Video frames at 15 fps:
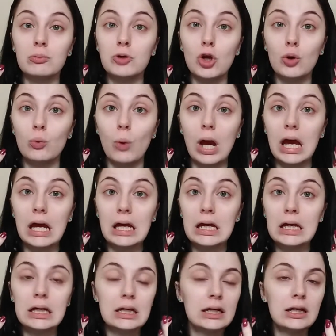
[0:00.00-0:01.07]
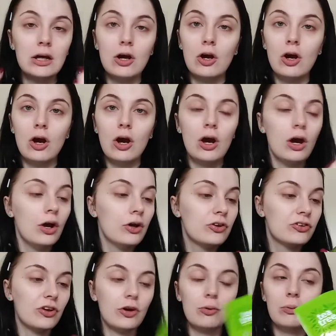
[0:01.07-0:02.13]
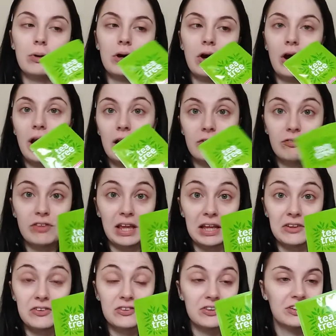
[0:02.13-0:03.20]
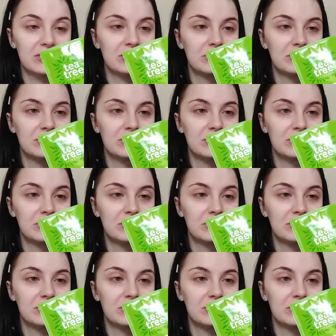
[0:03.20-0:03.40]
nowhere. So I have this.